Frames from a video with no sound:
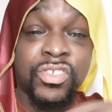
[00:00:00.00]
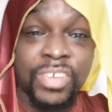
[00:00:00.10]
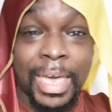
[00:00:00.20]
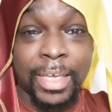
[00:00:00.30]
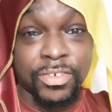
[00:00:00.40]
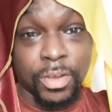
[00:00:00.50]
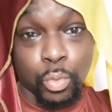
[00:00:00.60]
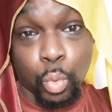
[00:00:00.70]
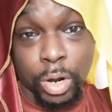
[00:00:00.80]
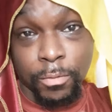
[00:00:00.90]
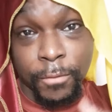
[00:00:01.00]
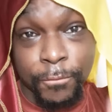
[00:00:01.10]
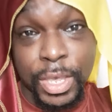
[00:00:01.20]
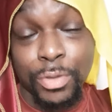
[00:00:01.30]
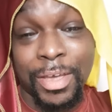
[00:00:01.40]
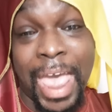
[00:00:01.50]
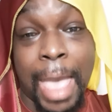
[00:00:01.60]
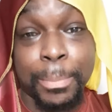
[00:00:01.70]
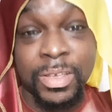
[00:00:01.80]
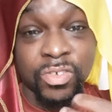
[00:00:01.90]
change and want to reveal their
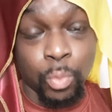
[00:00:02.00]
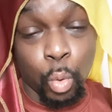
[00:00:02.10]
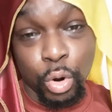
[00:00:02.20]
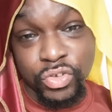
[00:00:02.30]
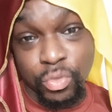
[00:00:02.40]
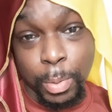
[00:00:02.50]
happiness towards you.